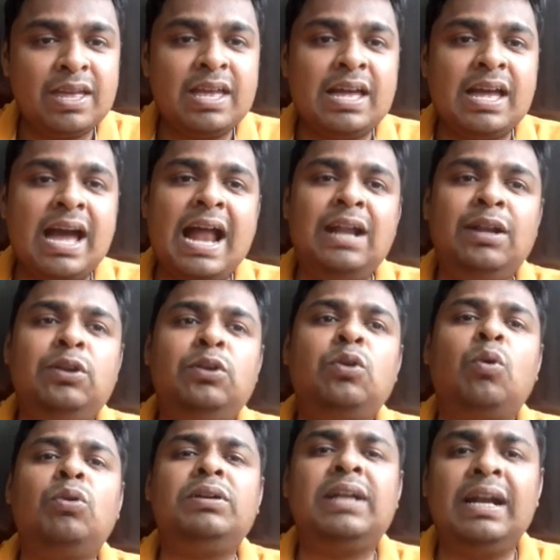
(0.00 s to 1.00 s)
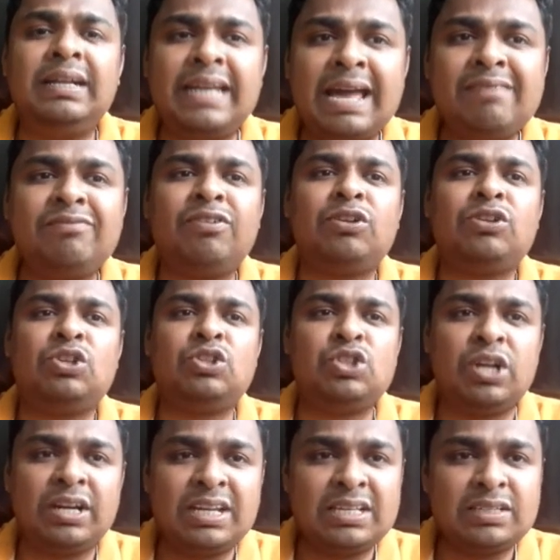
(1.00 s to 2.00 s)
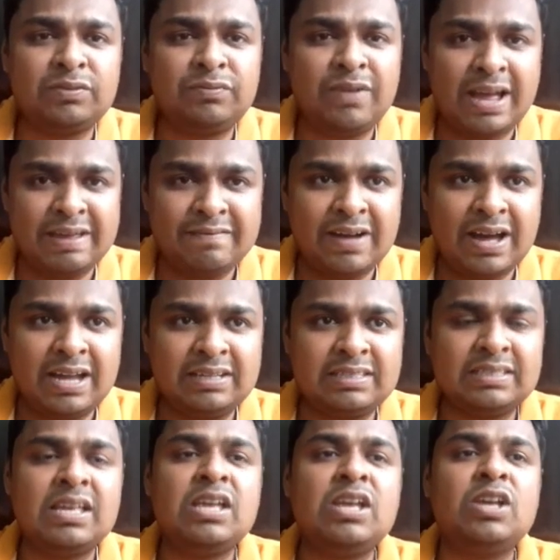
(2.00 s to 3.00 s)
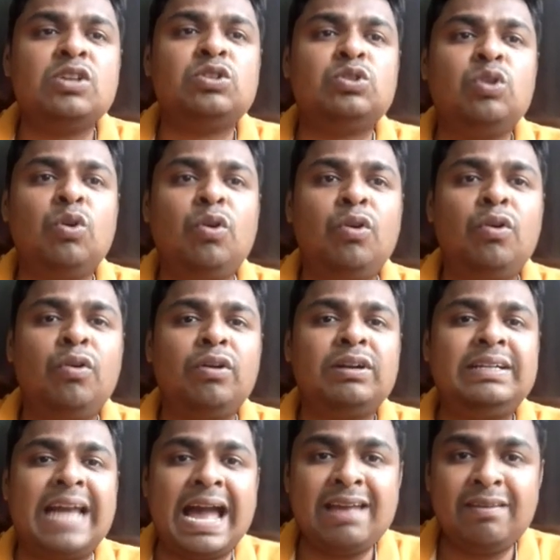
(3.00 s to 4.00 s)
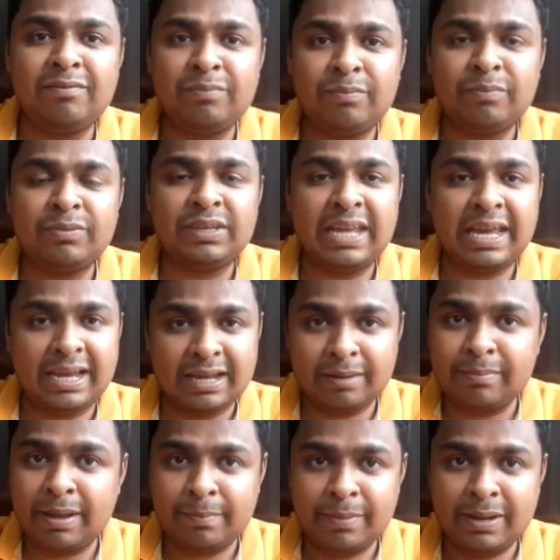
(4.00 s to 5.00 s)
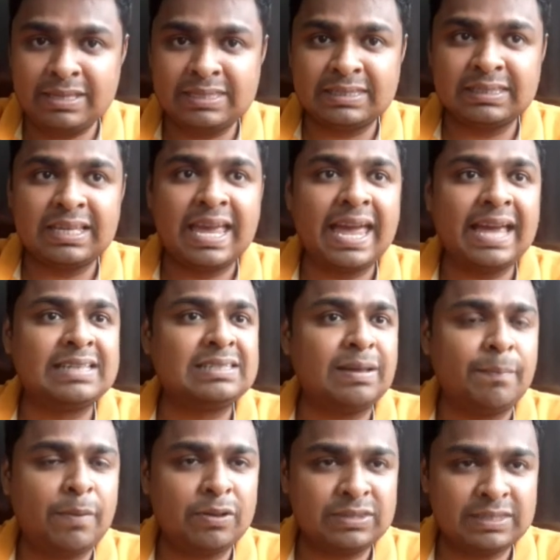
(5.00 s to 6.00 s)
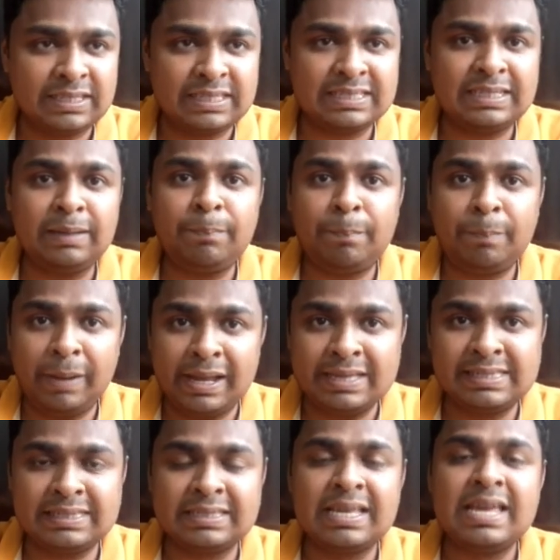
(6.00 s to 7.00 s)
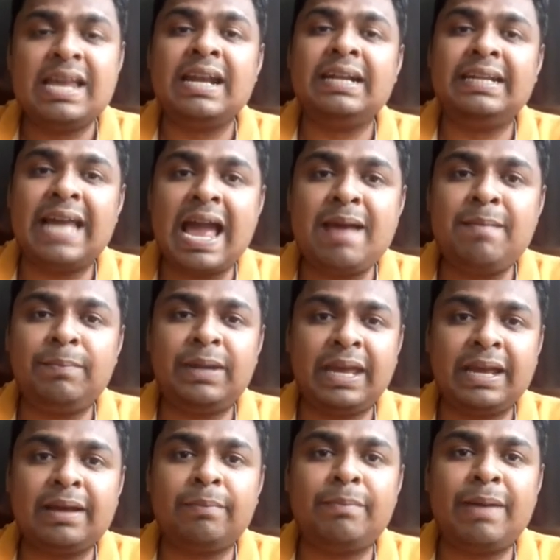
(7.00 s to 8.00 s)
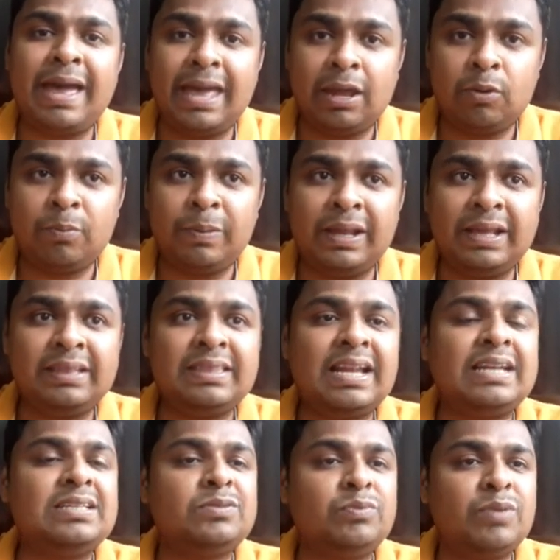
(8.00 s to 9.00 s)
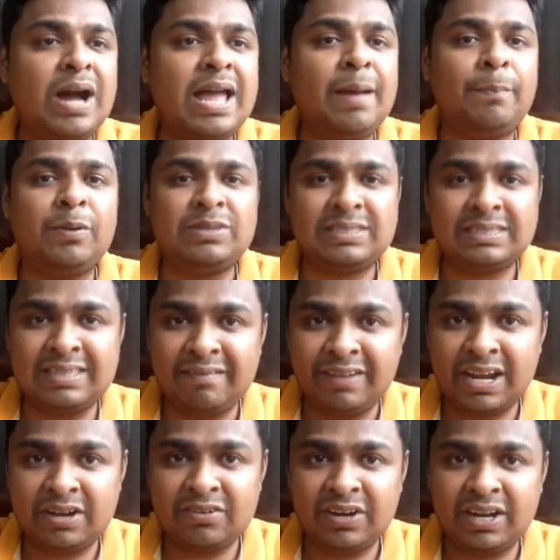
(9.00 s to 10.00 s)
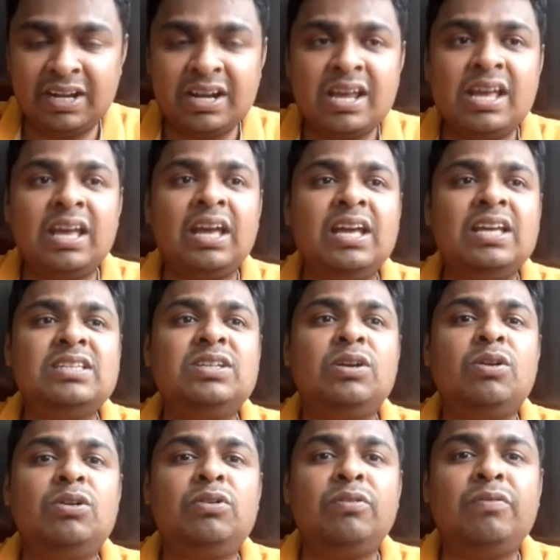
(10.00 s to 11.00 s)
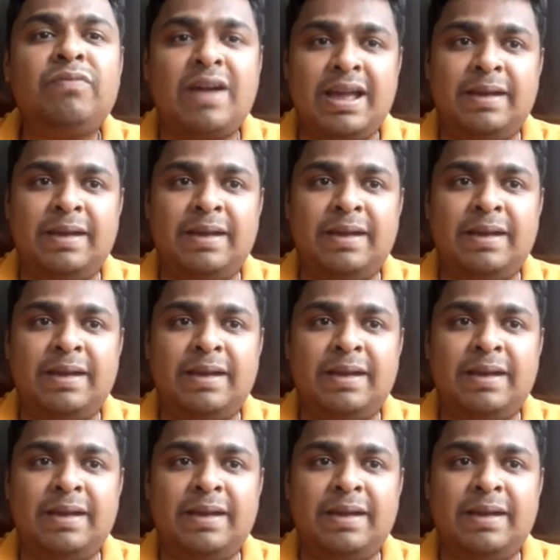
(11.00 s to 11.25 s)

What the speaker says: And total time for the journey is 5 hours. So time taken by bus x upon 60 plus time taken by aeroplane, that is y upon 700, is equal to 5.